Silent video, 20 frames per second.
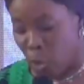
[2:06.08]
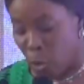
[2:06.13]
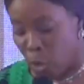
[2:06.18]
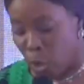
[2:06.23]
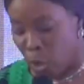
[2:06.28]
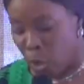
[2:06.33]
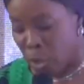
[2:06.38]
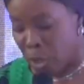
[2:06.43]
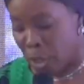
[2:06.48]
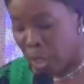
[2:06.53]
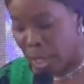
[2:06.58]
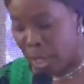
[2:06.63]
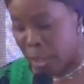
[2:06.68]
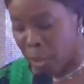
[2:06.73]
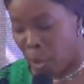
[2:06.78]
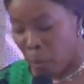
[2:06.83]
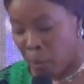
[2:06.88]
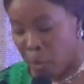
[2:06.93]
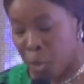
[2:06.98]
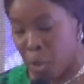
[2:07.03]
no longer
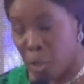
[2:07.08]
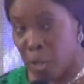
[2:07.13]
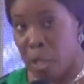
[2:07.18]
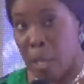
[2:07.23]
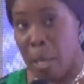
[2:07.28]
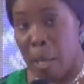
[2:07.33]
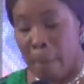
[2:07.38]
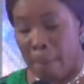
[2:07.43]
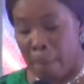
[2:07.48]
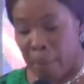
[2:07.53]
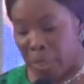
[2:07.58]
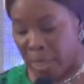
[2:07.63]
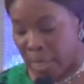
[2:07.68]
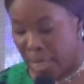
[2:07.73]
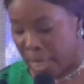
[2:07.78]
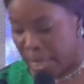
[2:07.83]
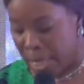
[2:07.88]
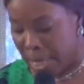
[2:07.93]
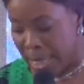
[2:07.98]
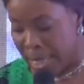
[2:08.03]
an option, but
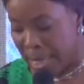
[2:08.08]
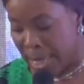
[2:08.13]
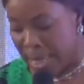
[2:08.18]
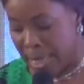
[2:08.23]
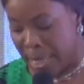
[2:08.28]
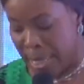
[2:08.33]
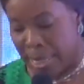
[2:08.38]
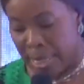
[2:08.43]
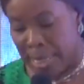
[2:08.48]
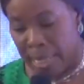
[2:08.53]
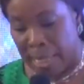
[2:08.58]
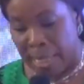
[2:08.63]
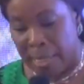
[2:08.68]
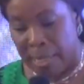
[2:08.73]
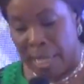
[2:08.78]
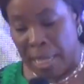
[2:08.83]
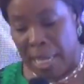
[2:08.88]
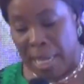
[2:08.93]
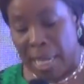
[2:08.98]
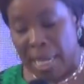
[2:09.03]
a necessity.
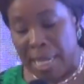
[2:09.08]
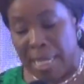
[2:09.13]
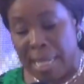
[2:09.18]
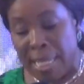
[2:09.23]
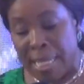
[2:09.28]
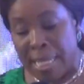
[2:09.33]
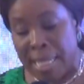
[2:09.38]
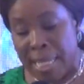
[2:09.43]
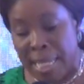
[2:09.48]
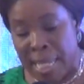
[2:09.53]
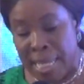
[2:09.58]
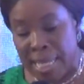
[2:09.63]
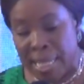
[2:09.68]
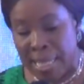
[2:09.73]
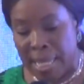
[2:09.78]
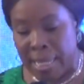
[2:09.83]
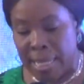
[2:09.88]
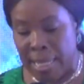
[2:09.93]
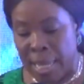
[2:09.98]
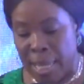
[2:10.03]
It is these
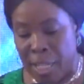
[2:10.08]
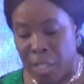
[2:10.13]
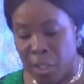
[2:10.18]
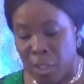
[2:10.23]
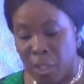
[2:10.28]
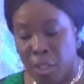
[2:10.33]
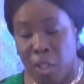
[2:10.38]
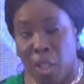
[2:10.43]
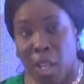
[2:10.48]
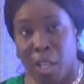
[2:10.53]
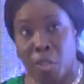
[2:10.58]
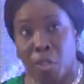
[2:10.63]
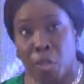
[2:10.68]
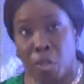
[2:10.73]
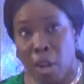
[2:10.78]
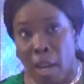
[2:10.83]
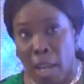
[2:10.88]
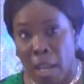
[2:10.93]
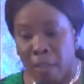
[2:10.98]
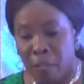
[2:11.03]
connections that
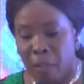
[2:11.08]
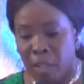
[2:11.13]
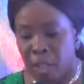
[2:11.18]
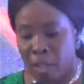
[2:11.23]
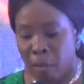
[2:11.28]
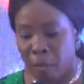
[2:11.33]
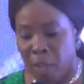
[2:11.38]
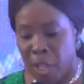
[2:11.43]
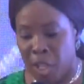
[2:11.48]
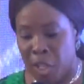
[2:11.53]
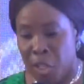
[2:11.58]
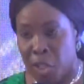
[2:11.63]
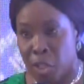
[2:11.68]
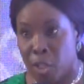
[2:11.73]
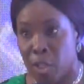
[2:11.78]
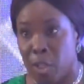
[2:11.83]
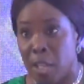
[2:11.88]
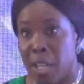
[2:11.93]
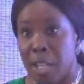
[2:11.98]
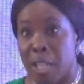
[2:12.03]
drive
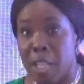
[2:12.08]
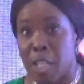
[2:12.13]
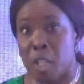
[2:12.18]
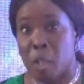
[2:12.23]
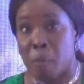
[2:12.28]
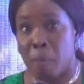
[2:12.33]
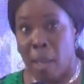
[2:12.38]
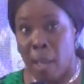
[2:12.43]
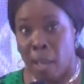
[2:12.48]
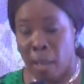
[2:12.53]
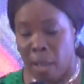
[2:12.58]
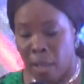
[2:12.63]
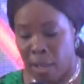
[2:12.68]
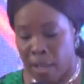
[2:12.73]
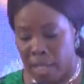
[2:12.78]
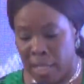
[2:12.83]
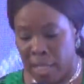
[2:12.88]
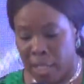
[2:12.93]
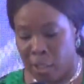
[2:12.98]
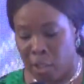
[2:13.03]
innovation, spur
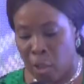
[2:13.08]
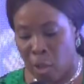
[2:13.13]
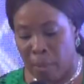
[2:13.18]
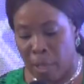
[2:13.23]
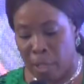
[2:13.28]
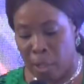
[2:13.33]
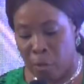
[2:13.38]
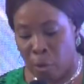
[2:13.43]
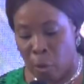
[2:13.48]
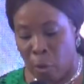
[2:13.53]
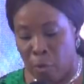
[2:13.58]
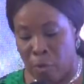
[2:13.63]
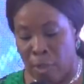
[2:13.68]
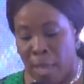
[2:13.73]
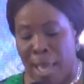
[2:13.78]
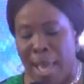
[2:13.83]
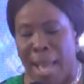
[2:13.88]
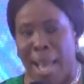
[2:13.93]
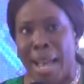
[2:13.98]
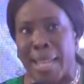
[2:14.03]
economic growth,
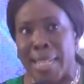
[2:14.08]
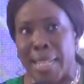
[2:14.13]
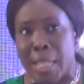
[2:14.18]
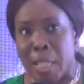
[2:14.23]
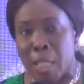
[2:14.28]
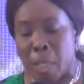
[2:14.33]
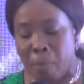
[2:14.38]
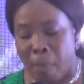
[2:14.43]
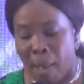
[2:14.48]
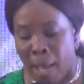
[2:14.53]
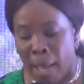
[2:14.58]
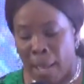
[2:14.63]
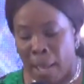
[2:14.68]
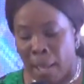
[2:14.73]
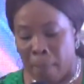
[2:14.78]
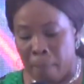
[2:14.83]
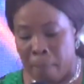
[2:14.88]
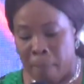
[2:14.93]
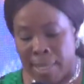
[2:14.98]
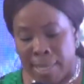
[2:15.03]
and
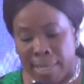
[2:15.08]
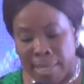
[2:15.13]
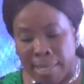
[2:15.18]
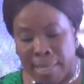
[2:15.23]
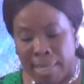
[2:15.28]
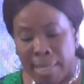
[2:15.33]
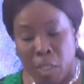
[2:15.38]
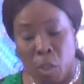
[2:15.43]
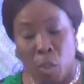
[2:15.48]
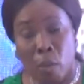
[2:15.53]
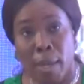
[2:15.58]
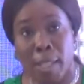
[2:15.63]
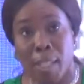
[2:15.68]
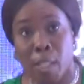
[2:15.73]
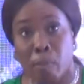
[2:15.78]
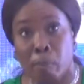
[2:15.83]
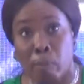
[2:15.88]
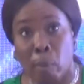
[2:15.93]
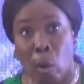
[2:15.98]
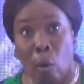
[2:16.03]
inspire businesses to
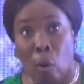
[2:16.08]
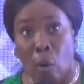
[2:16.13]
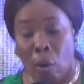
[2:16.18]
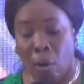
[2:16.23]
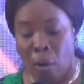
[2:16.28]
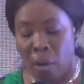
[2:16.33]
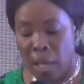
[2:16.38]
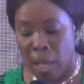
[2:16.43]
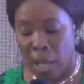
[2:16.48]
explore